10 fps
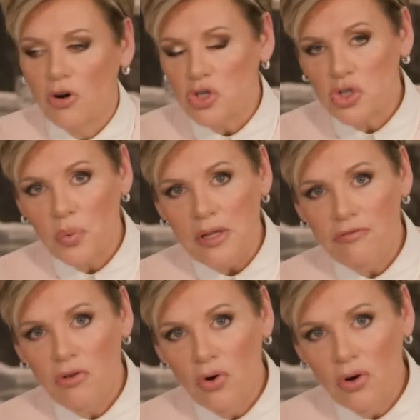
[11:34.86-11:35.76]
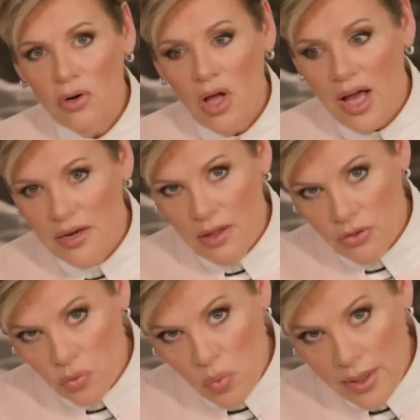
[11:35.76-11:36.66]
Verse 24,
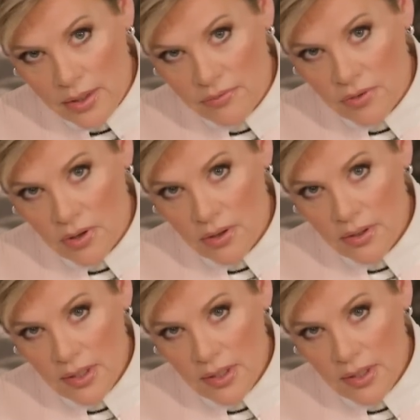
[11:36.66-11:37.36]
another way of God.